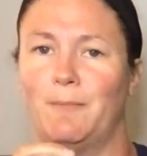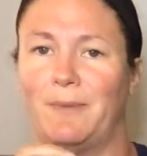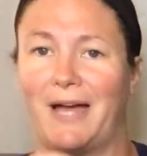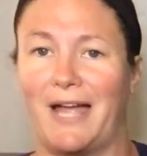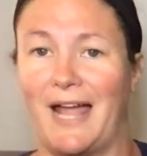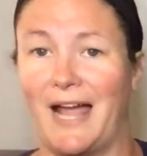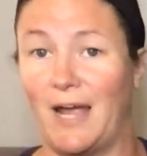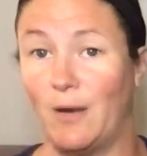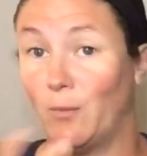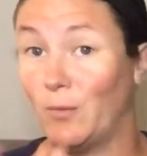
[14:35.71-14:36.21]

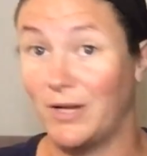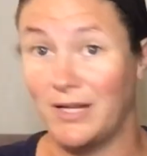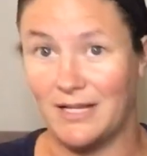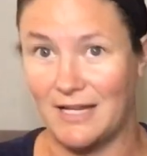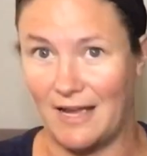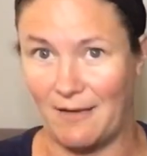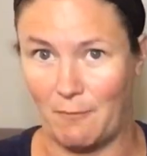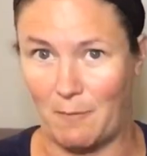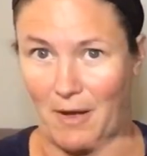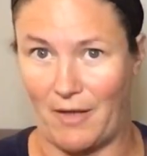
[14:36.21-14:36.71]
But I
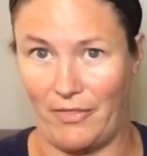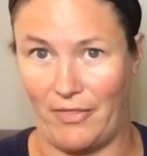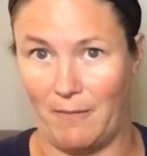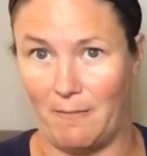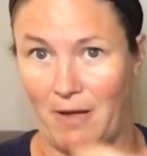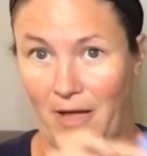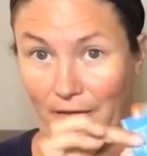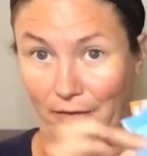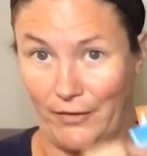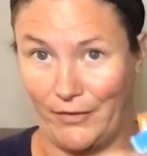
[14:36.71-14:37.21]
wouldn't have bought
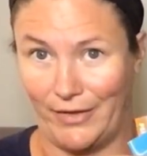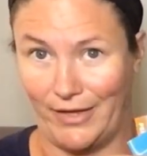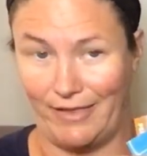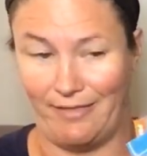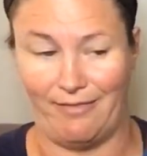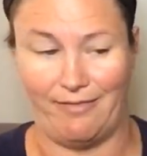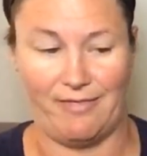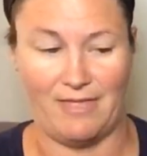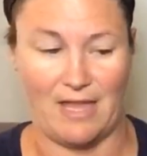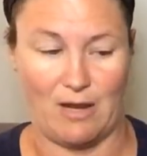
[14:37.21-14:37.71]
them other
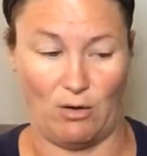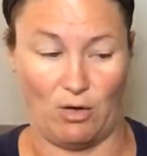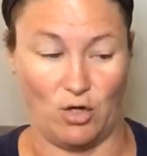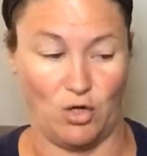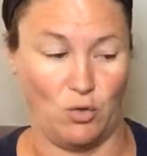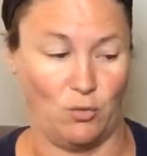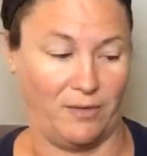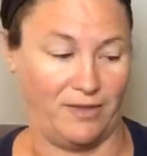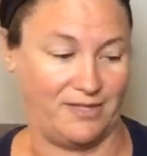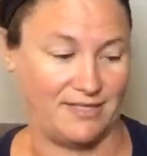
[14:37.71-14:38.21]
than they
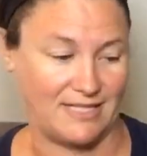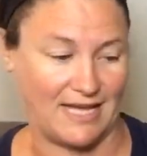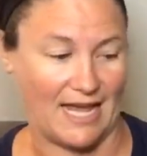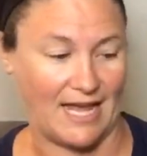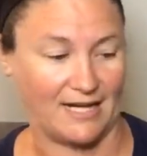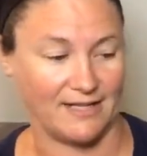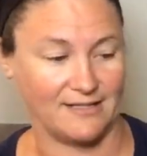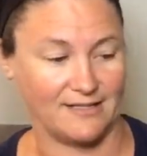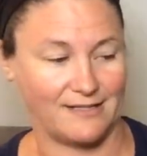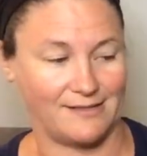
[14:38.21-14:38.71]
are new with
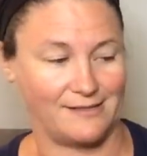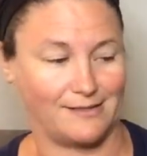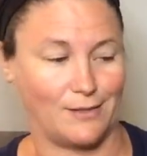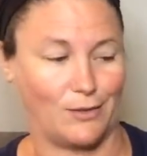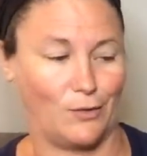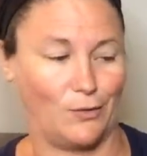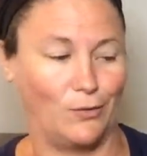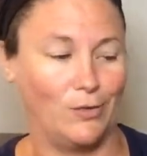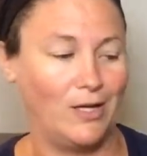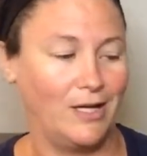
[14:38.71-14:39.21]
tags.
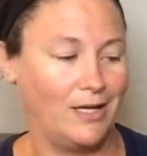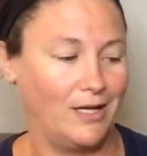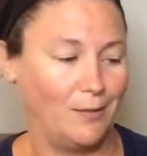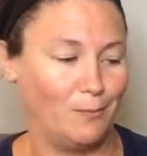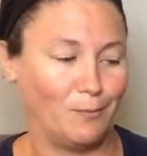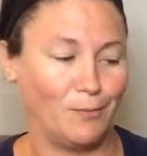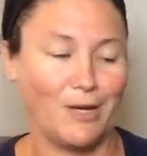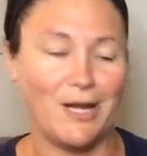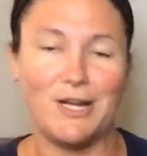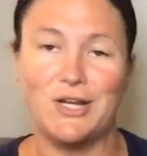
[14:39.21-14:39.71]
So
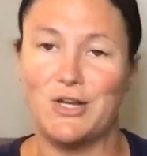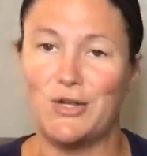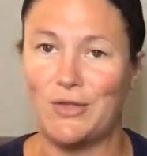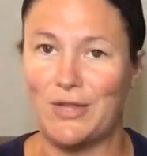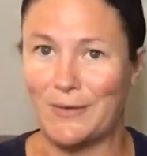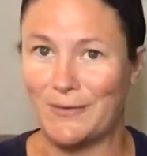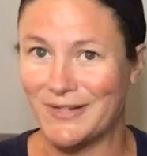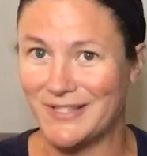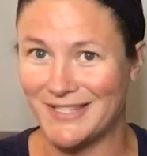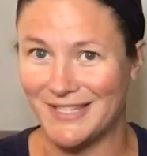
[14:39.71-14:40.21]
Brand
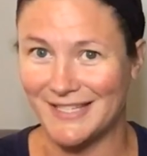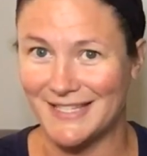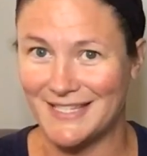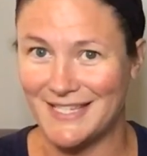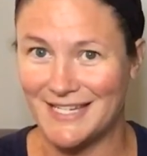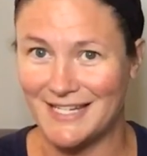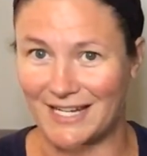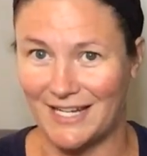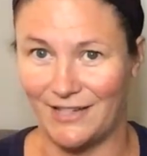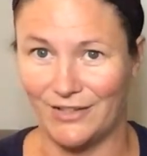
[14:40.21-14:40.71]
new, they were
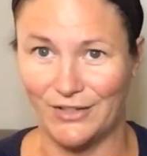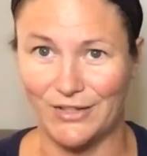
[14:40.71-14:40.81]
$60.